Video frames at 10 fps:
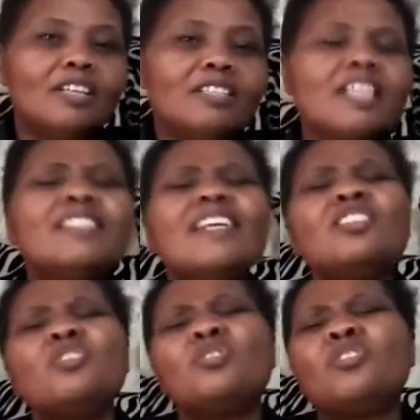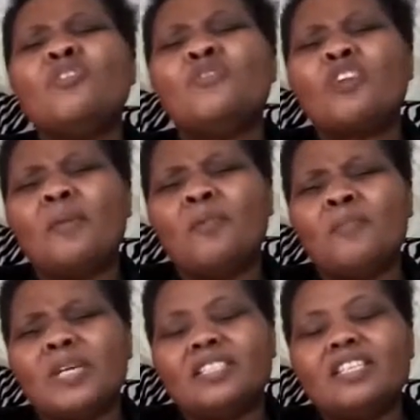Just ask yourself for a
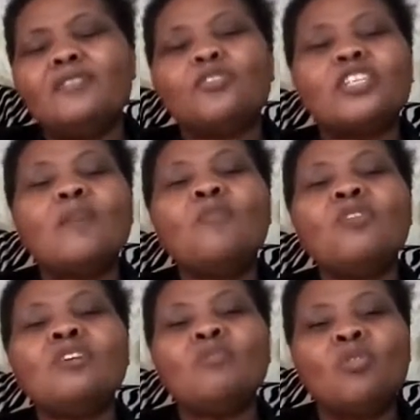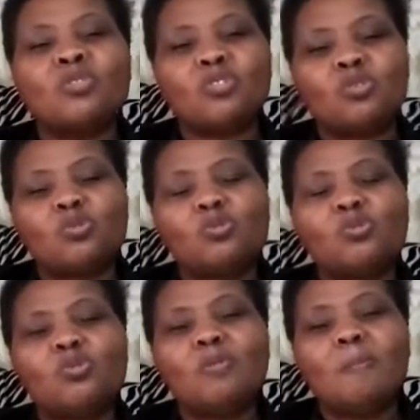moment. If someone was
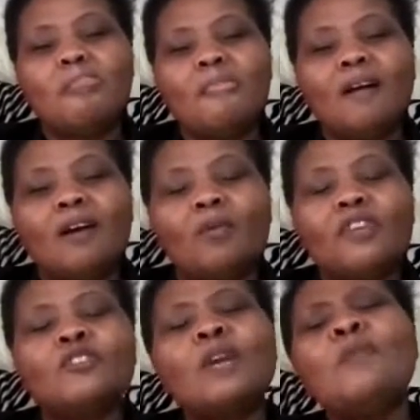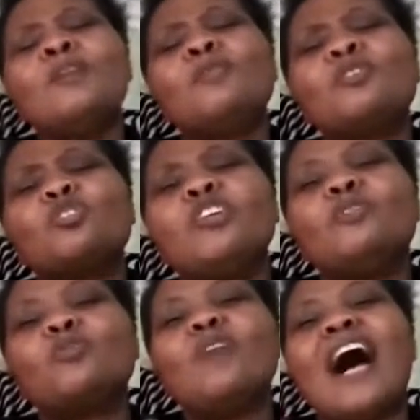going
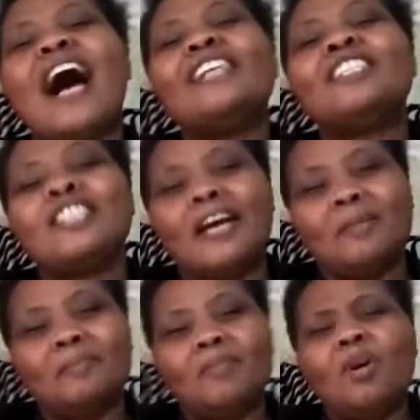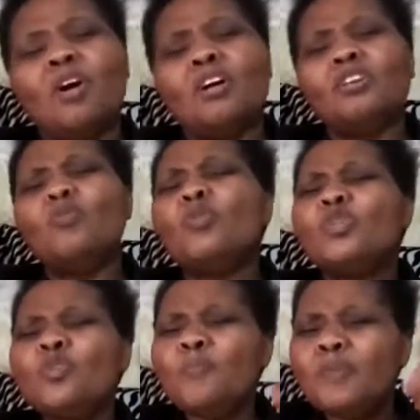through a hard time, would
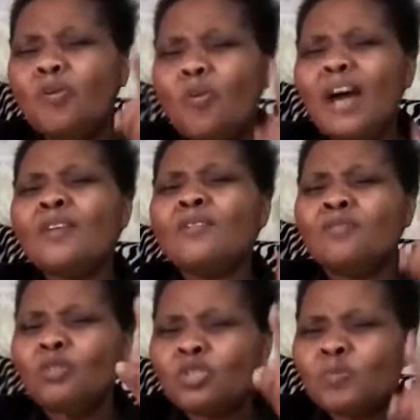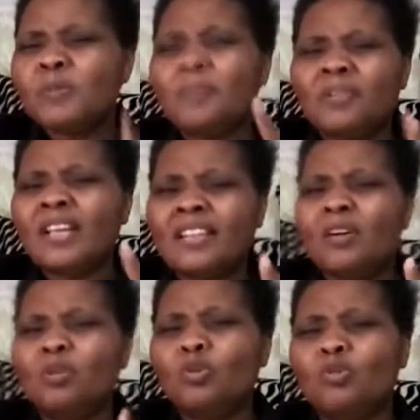you be one of those people that
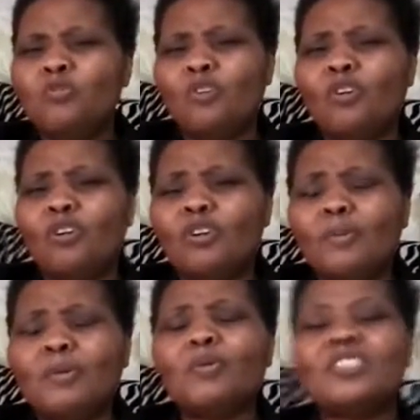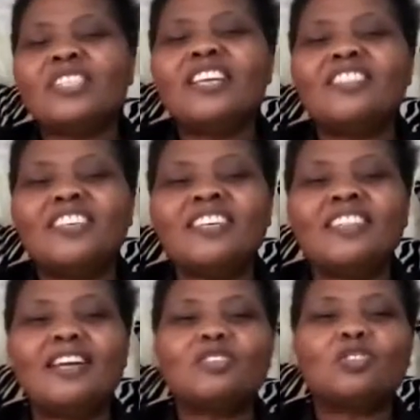they'll look for because they think
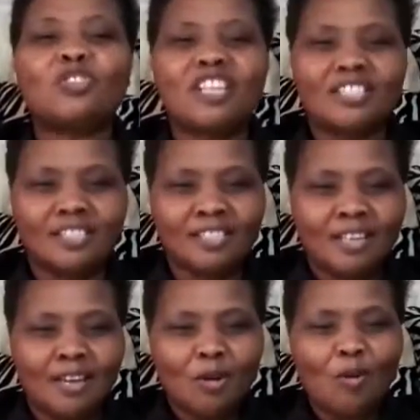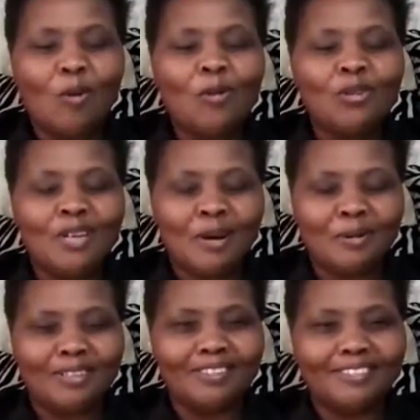their stress will go down?